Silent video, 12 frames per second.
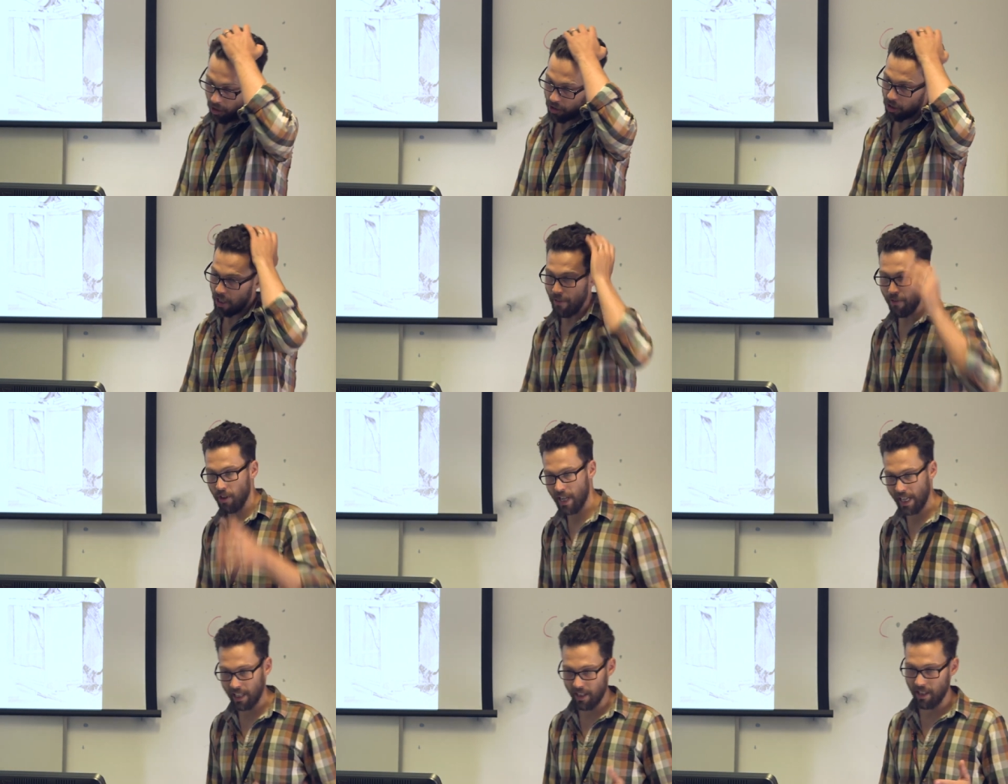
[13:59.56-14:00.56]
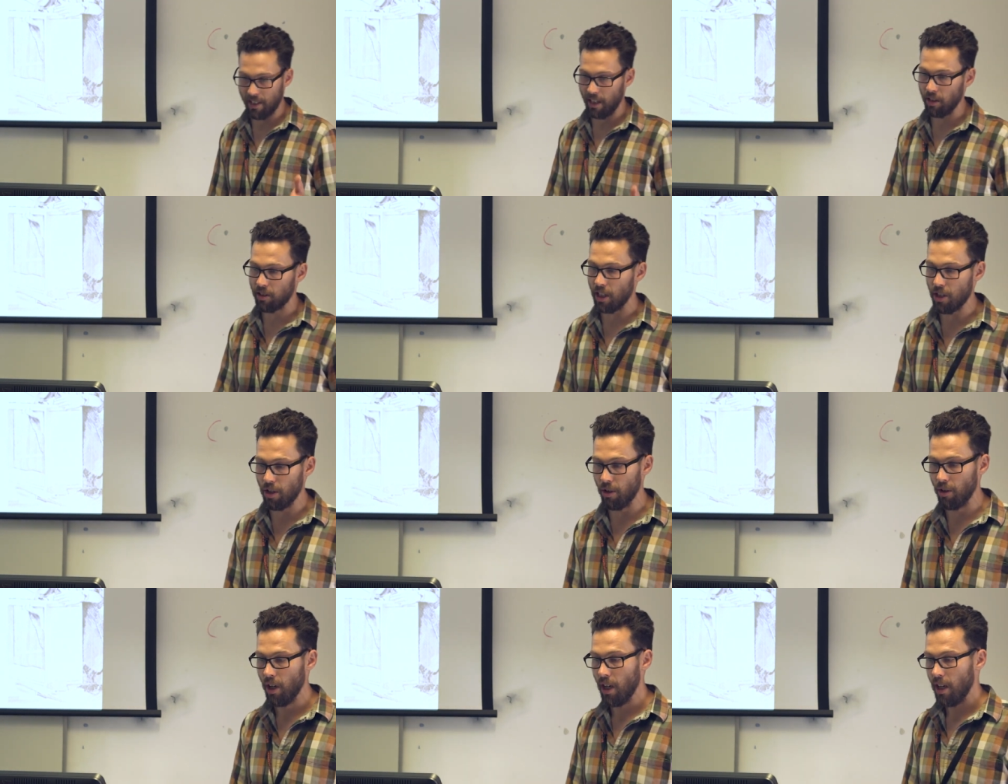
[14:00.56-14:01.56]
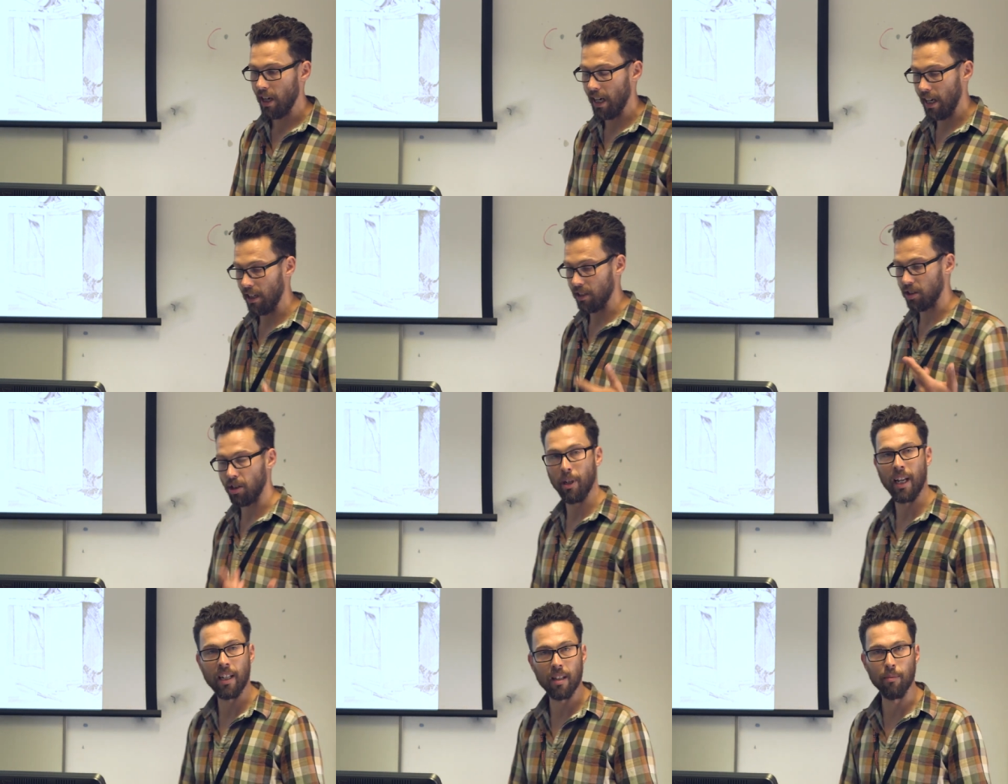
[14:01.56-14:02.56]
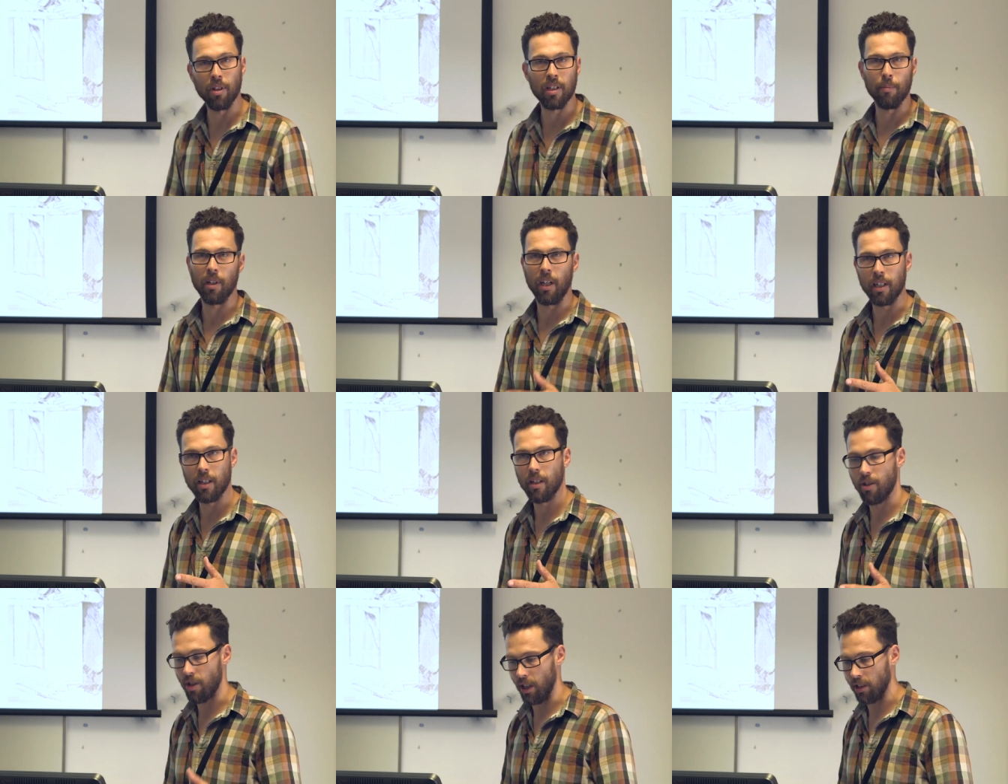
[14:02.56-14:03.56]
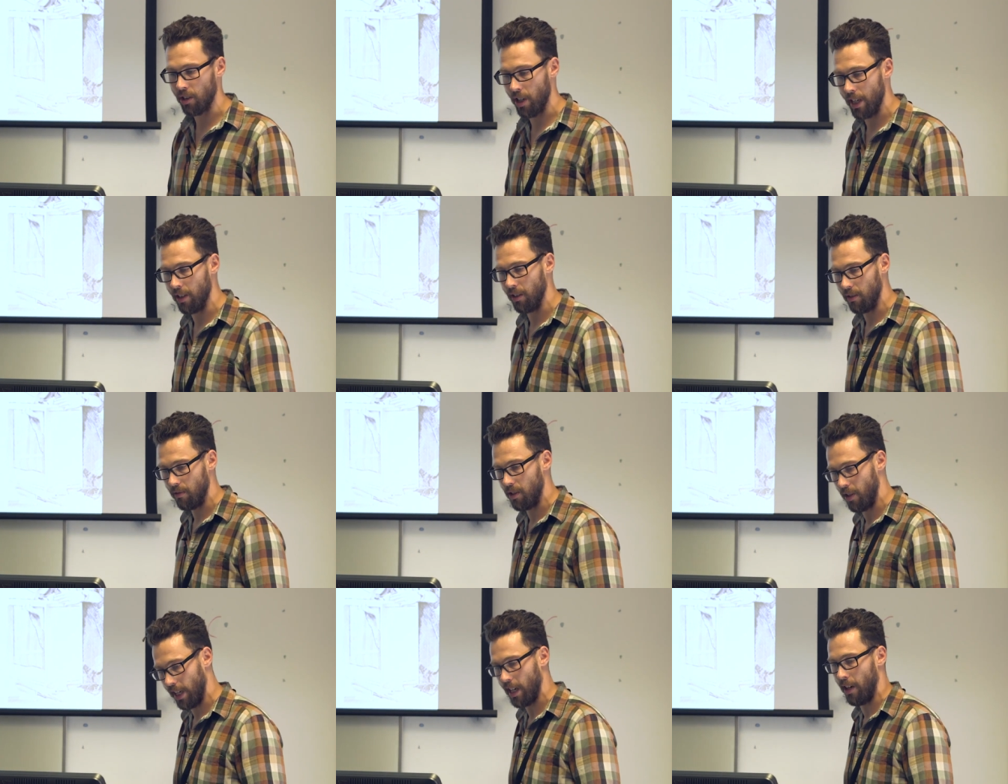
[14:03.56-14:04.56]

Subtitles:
also, if you take an adult and you stimulate them with something like transcranial direct